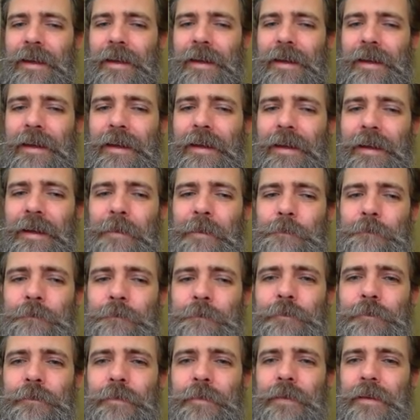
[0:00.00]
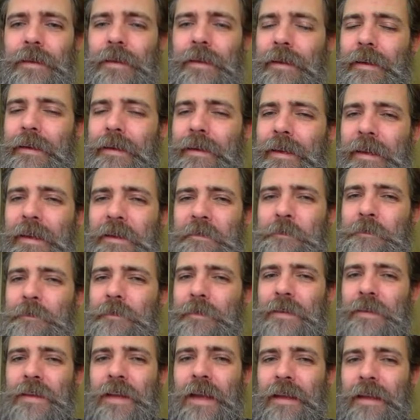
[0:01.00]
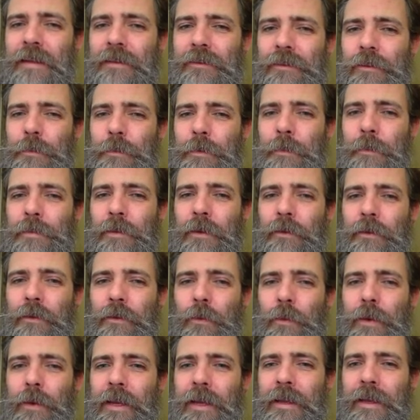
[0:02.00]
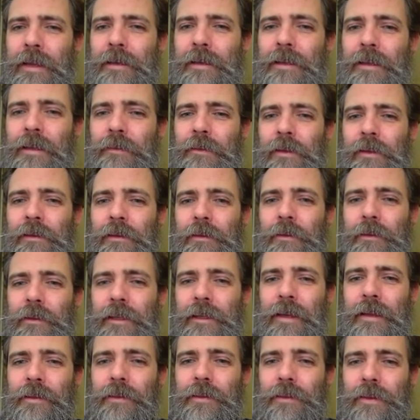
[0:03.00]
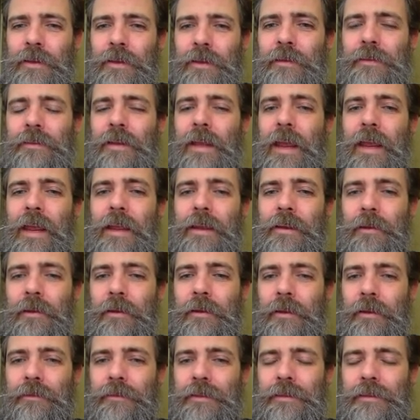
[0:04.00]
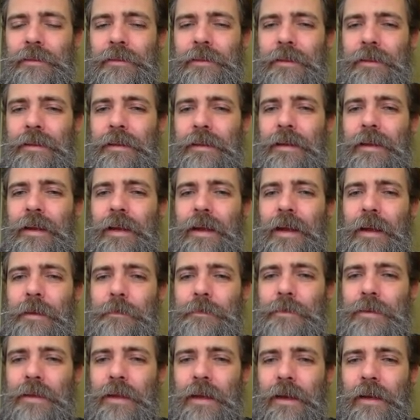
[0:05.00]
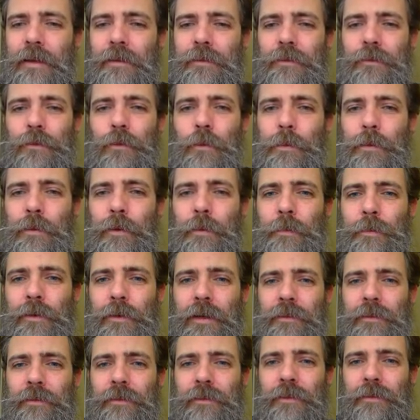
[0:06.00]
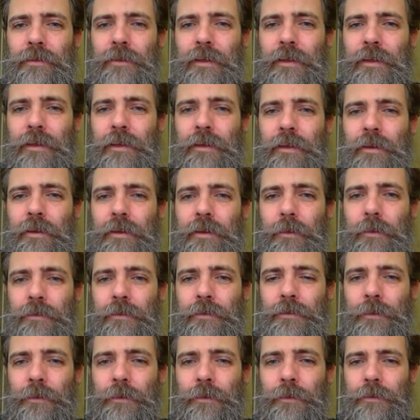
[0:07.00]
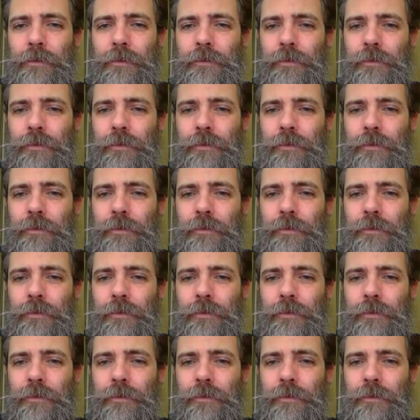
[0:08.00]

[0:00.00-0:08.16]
I'm, again, not super blown away, and even at looking at this angle of it, I'm not super impressed. See if I can go to full screen